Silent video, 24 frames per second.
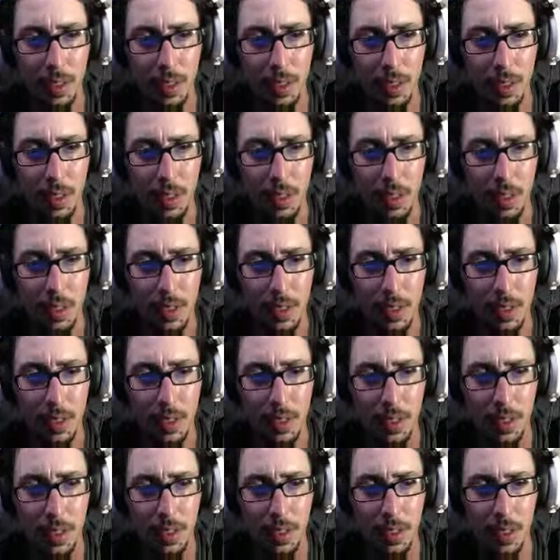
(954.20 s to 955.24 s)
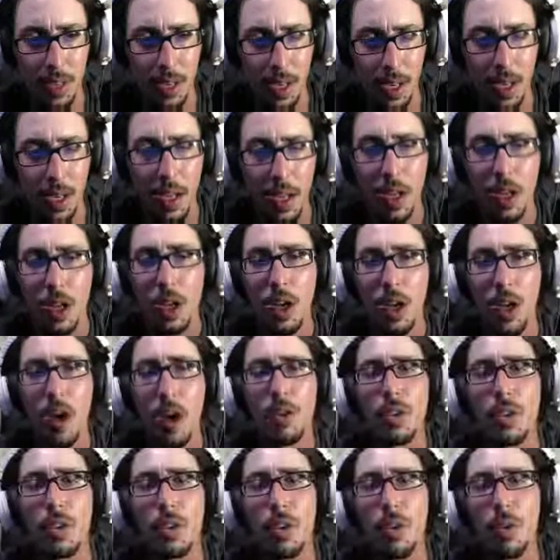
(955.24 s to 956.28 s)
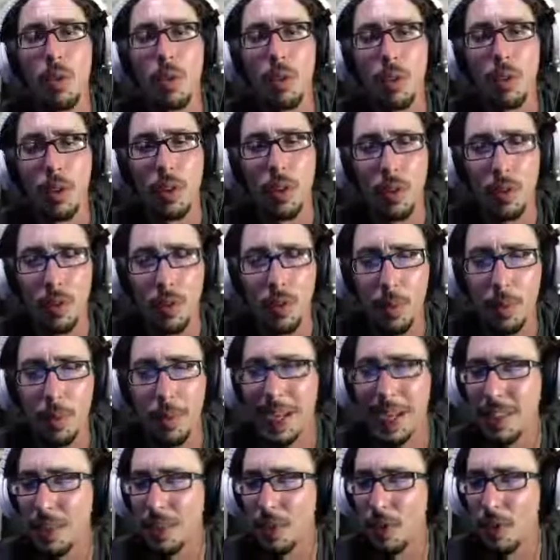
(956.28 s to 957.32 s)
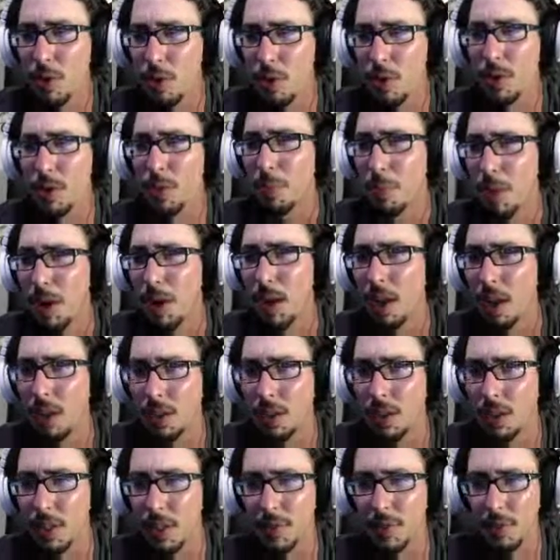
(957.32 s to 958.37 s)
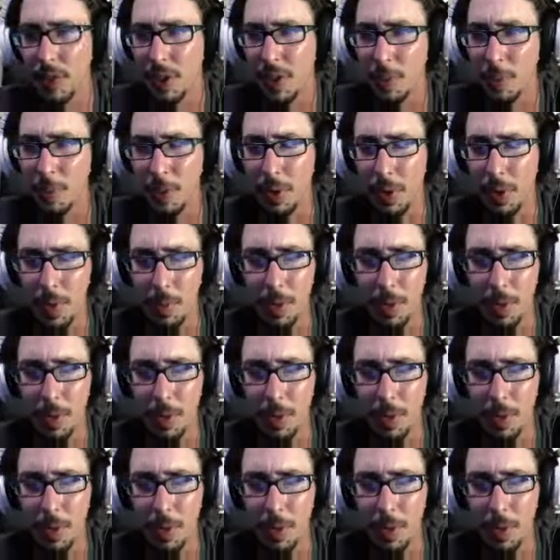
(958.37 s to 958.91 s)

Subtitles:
doesn't say. Oh, so the base version of Brawlhalla is free to play, by